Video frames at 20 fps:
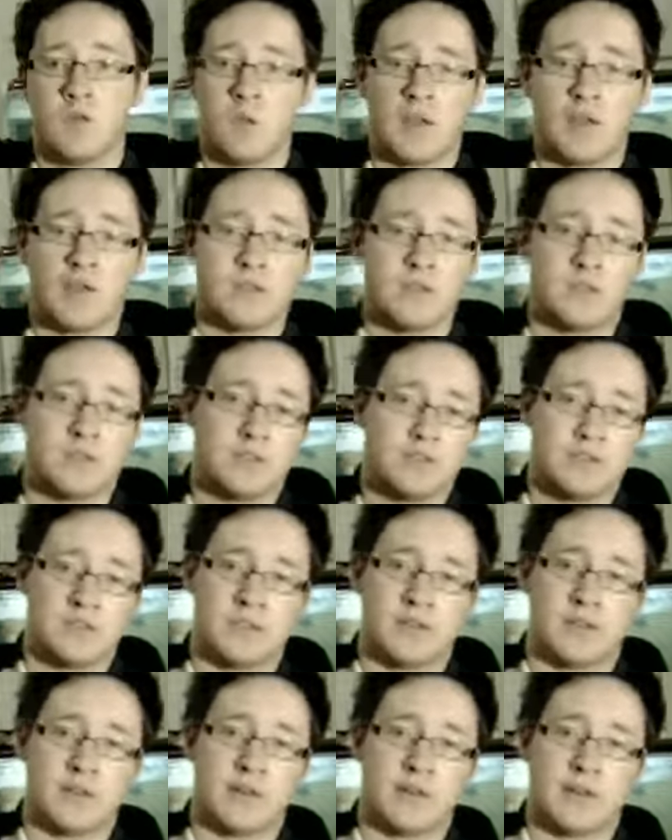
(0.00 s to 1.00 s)

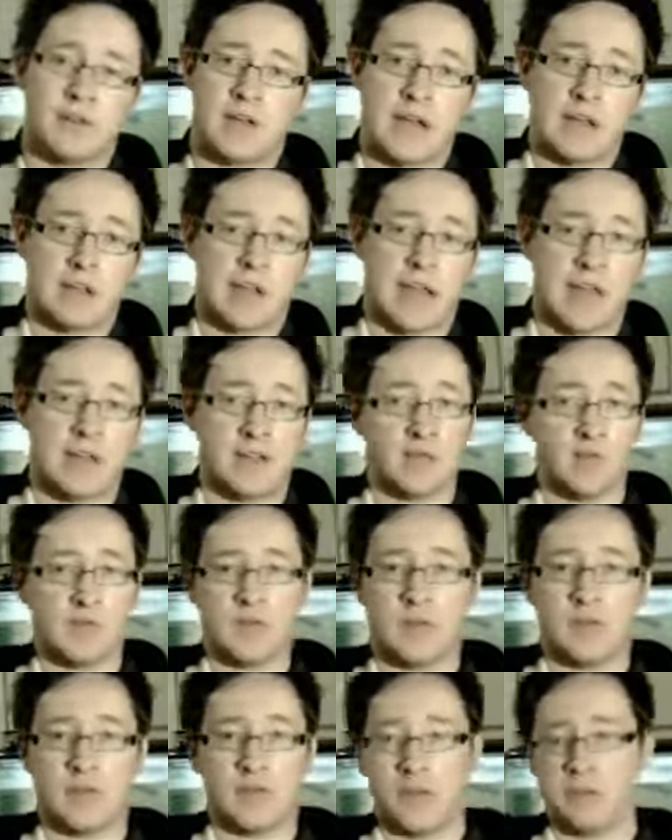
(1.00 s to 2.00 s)
which uh, I get
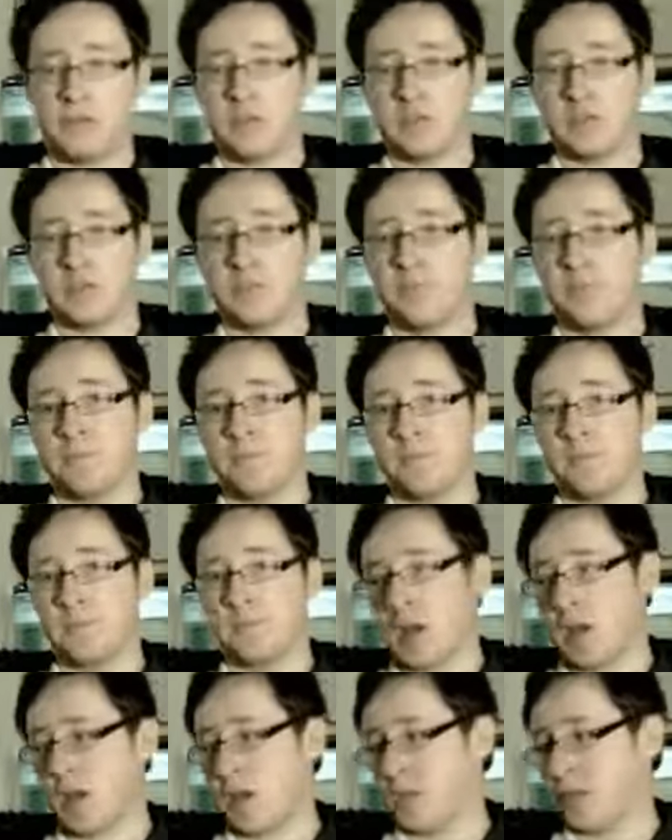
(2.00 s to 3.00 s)
through a, a Virgin
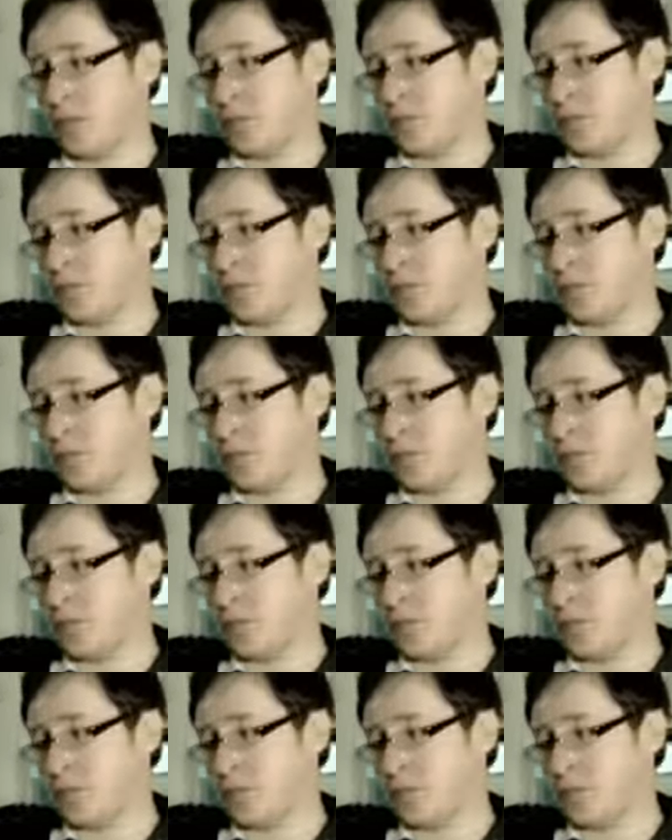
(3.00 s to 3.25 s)
uh,